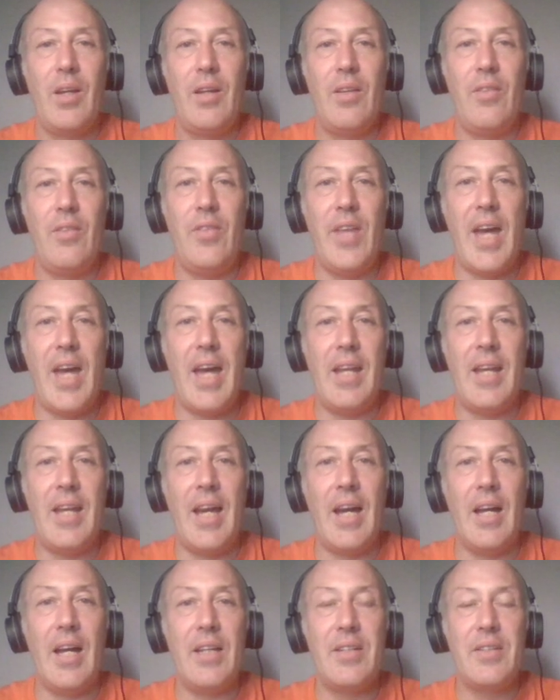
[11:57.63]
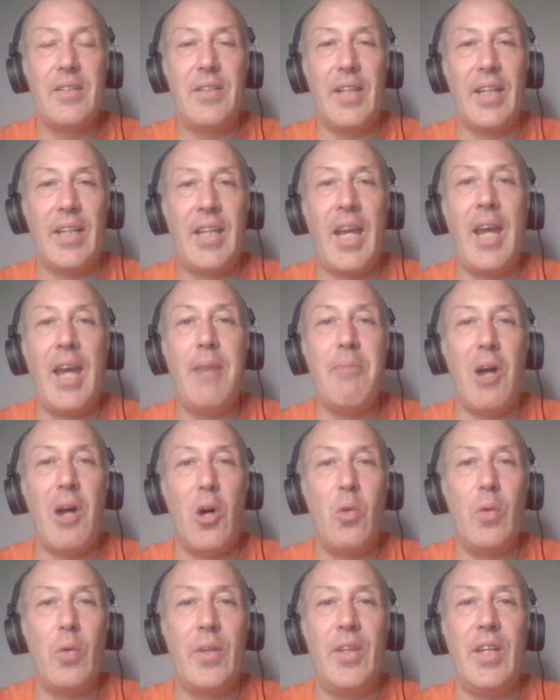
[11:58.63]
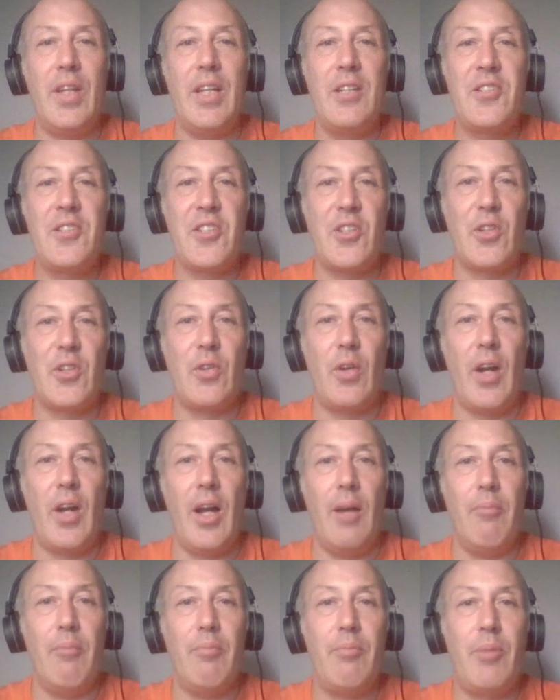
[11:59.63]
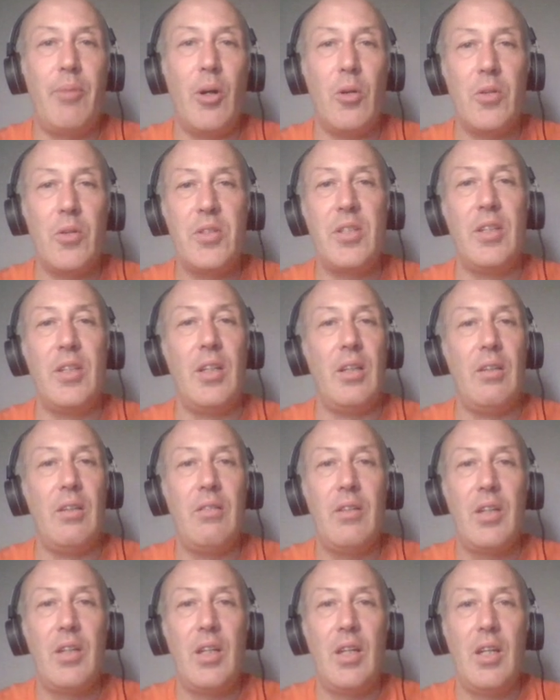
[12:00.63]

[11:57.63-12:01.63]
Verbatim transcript: that has that came out with an Instagram posting